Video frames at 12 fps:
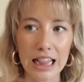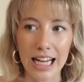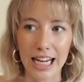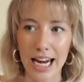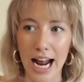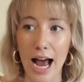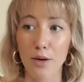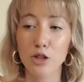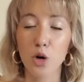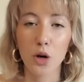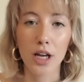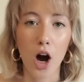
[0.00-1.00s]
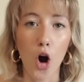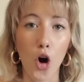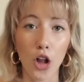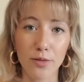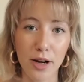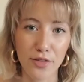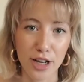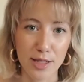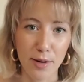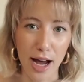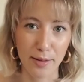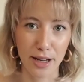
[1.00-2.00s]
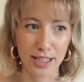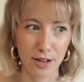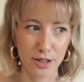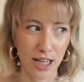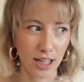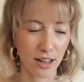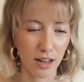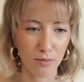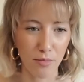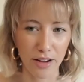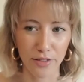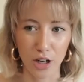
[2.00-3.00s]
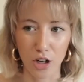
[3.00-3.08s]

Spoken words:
Like, and I was holding all of my friends back because I was like, my feet